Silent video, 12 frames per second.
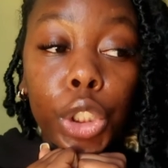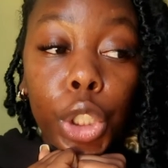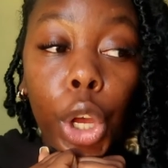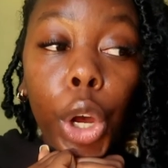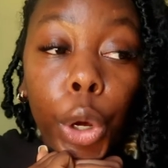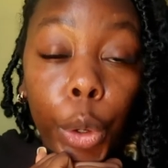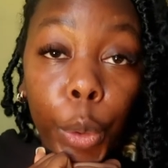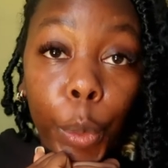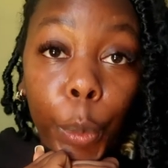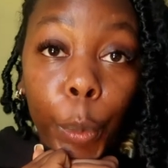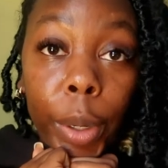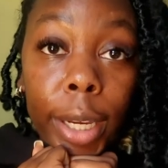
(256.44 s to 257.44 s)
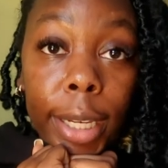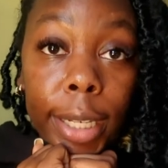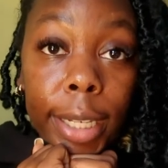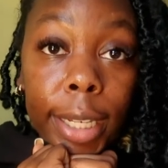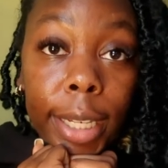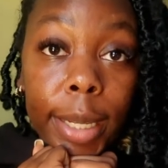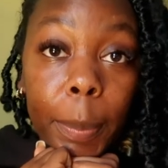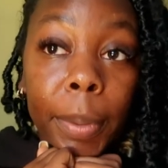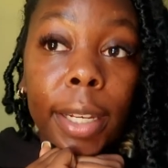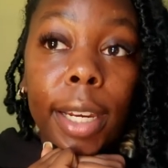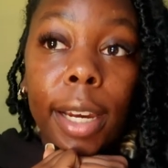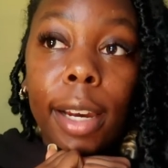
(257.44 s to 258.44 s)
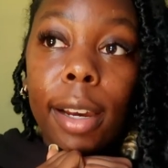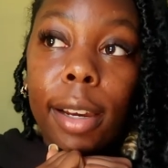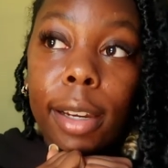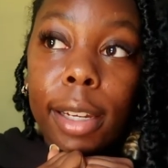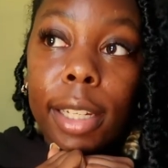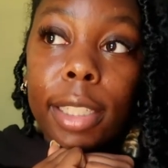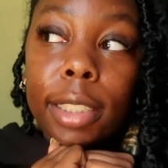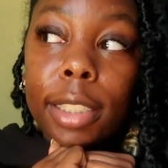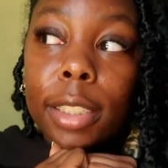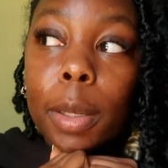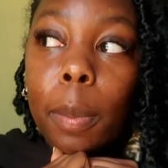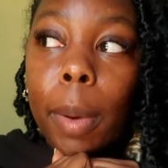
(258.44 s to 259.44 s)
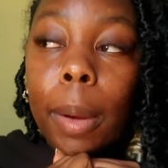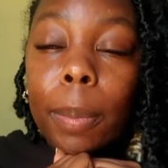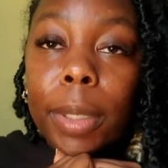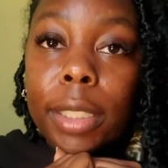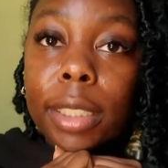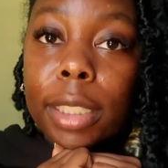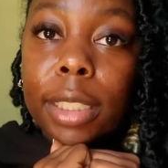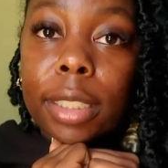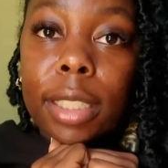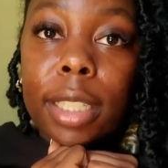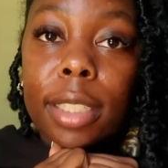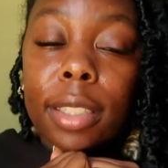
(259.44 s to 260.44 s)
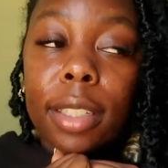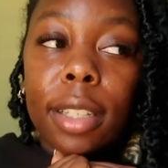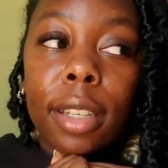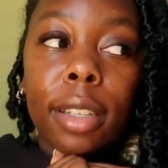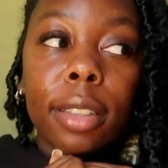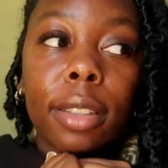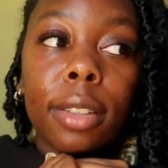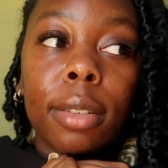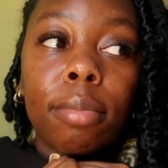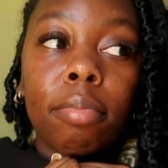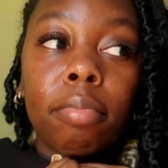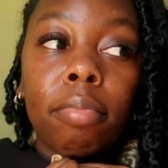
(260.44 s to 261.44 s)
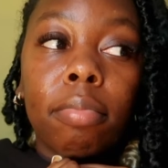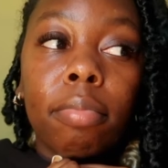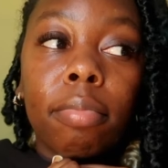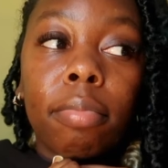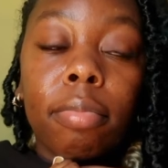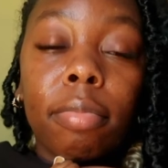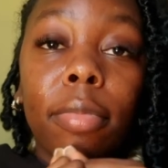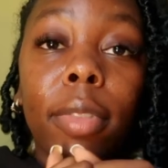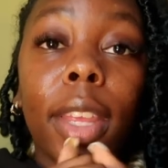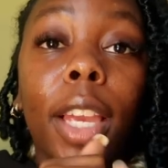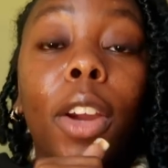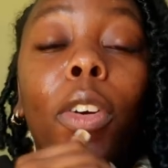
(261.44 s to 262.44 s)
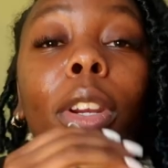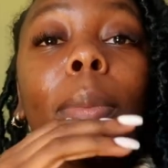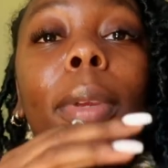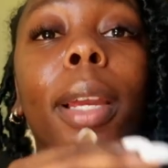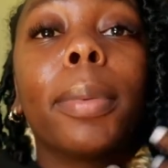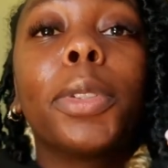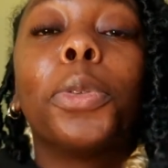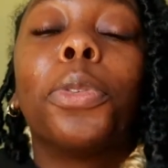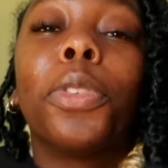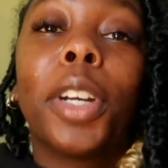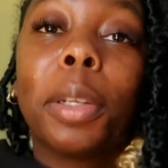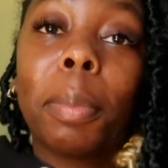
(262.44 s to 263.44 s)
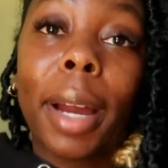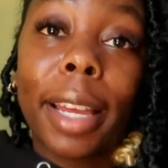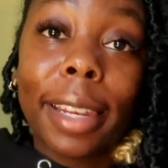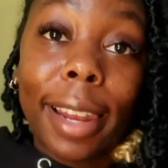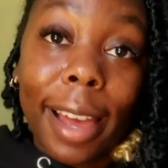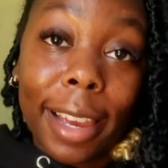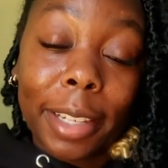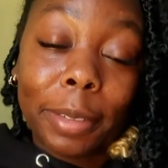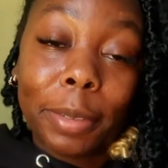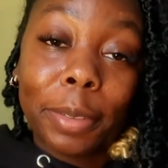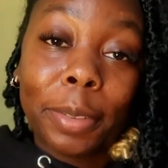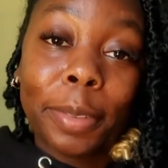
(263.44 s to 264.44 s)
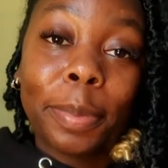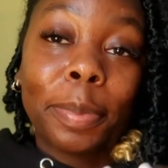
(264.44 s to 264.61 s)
So because my business isn't going to be able to fund my life,